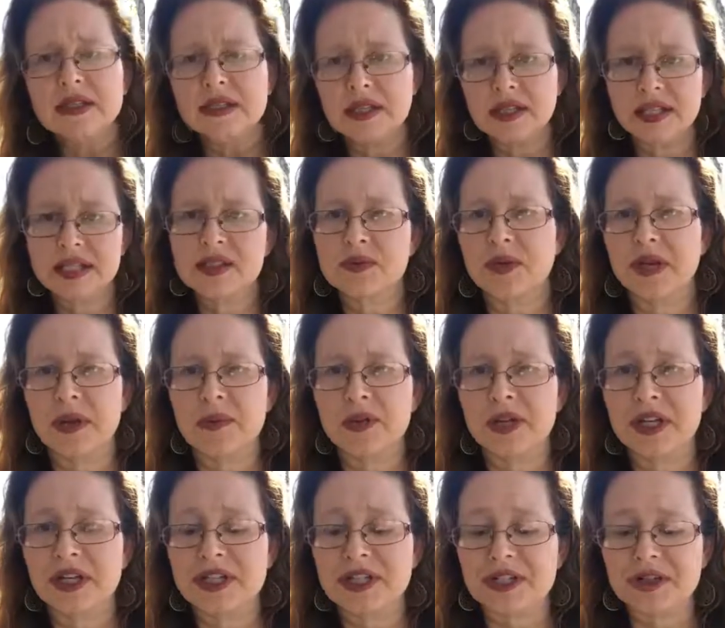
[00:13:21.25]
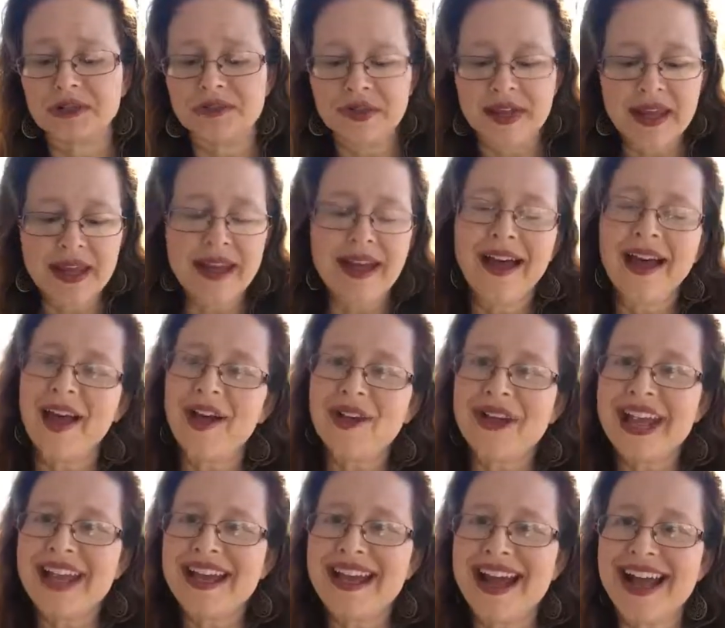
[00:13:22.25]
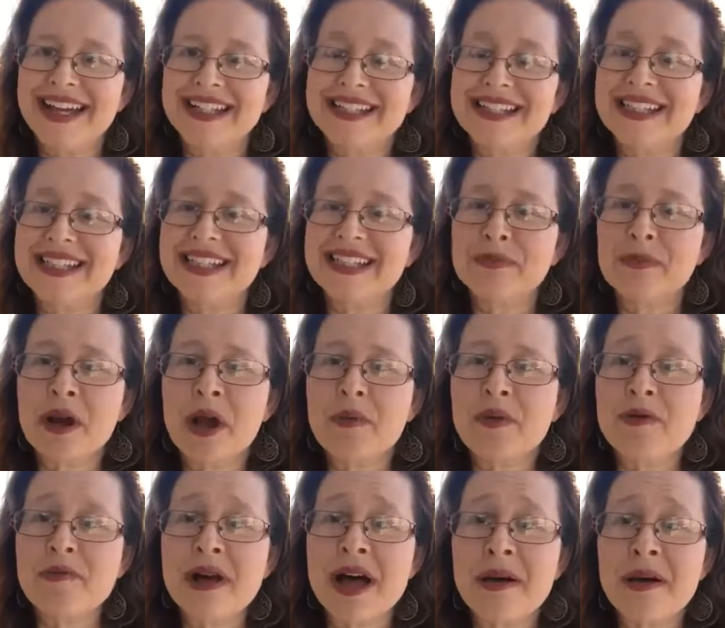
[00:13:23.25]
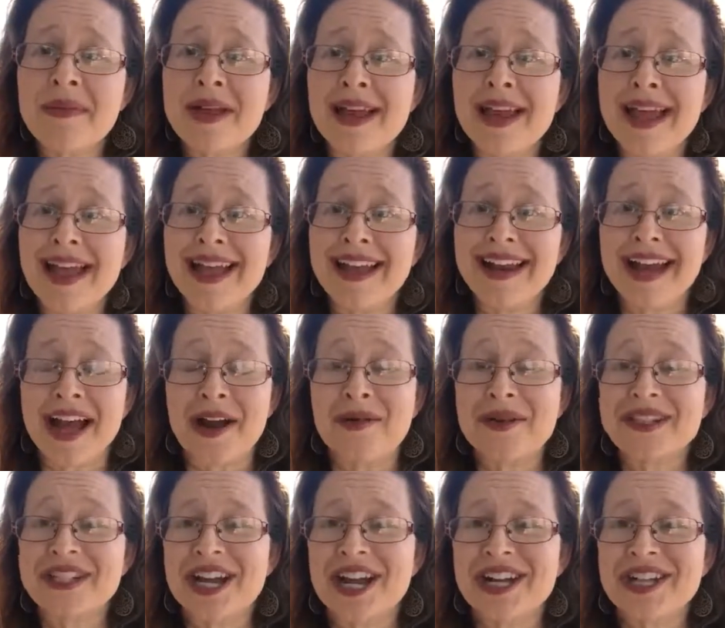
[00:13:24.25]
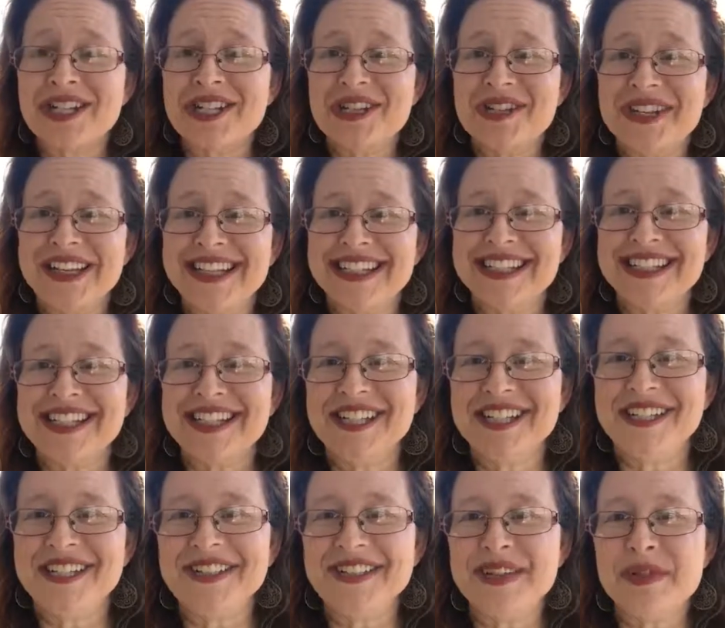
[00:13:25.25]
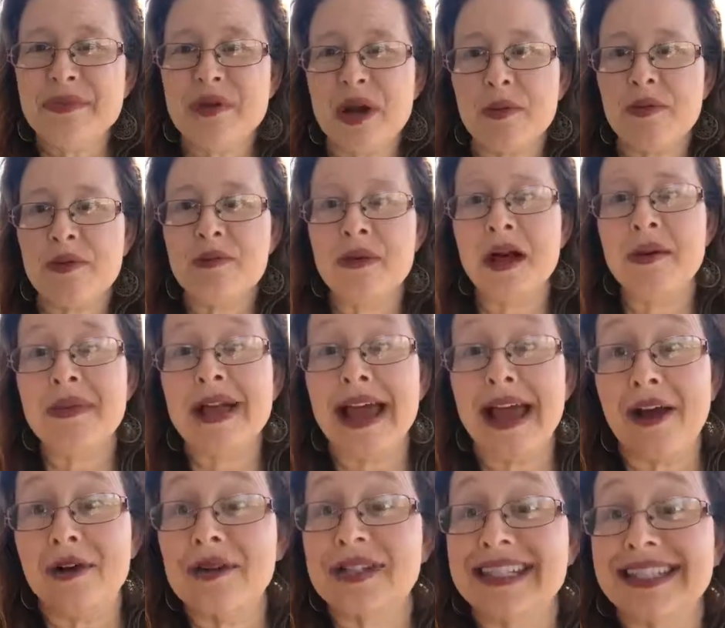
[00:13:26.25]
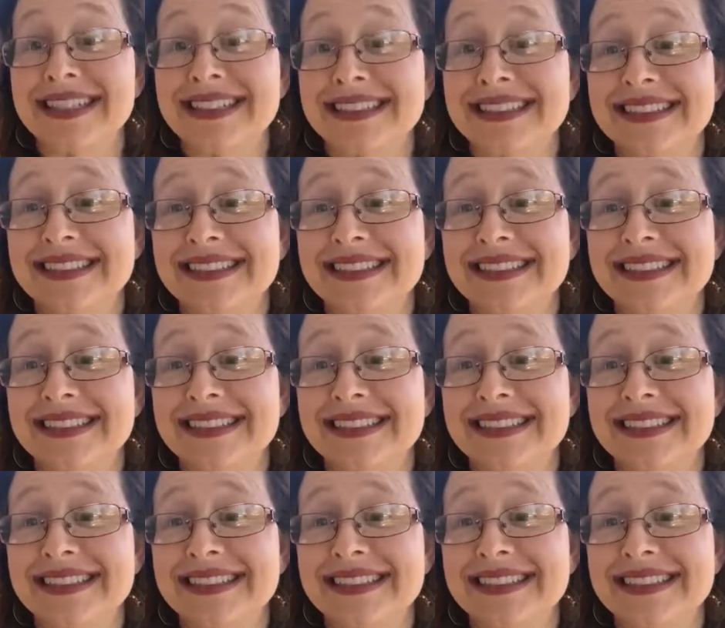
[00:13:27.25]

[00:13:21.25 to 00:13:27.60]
So that's what I'm going to do. Okay, guys, this is Preppin' Mama, and I will talk to you again soon. Preppin' Mama out.